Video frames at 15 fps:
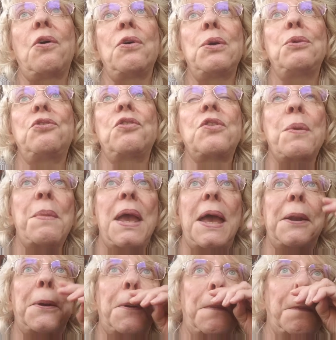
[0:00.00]
it was just a
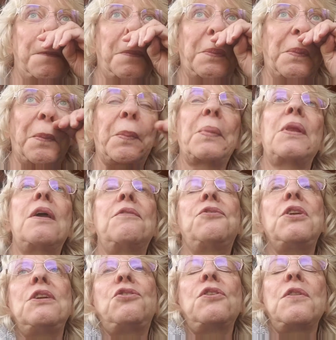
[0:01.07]
matter of
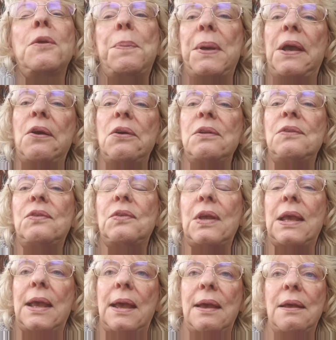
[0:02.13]
teaching the parents,
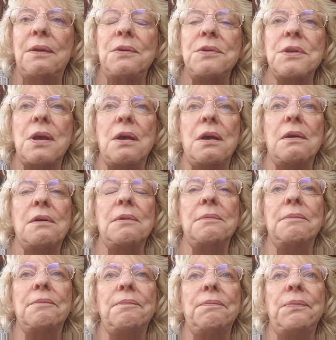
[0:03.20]
and
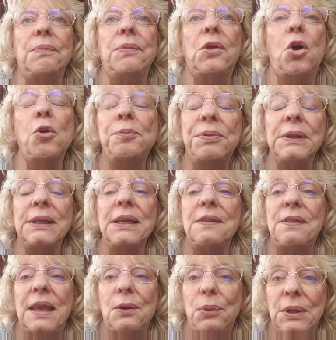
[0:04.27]
hopefully
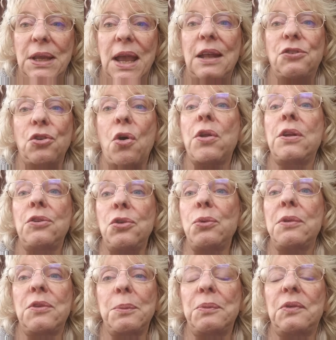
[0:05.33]
they would catch on and do
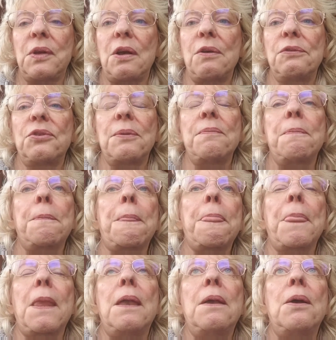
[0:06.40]
it themselves.
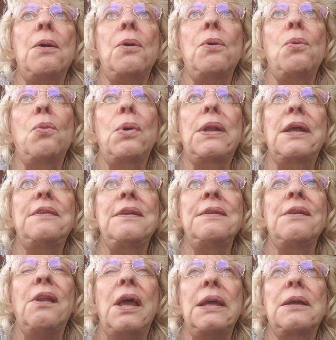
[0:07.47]
What I
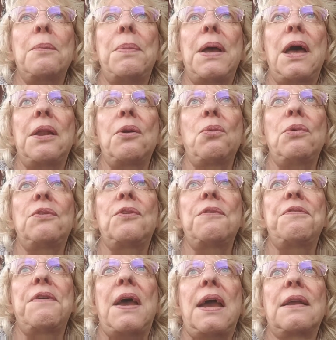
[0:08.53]
didn't like about it was the
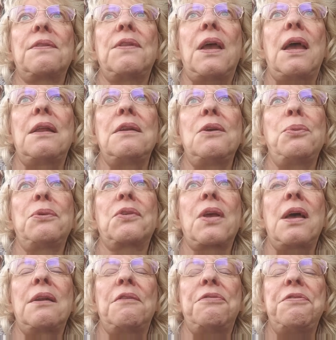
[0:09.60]
fact that it was
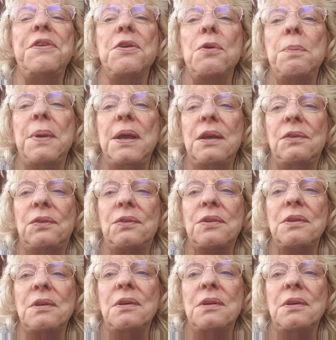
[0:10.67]
kind of fear-based.